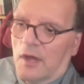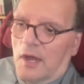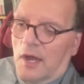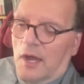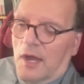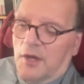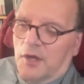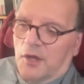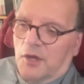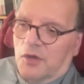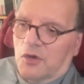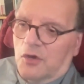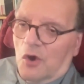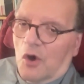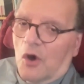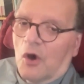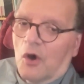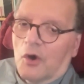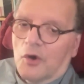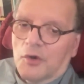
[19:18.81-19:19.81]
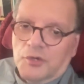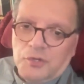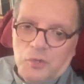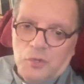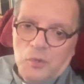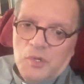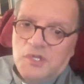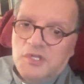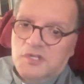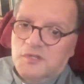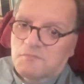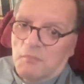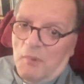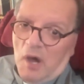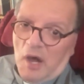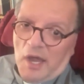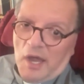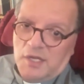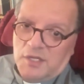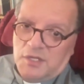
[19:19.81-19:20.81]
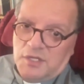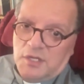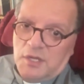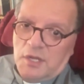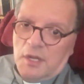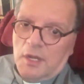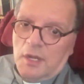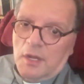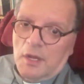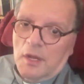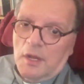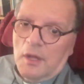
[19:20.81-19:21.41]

in a God who is mighty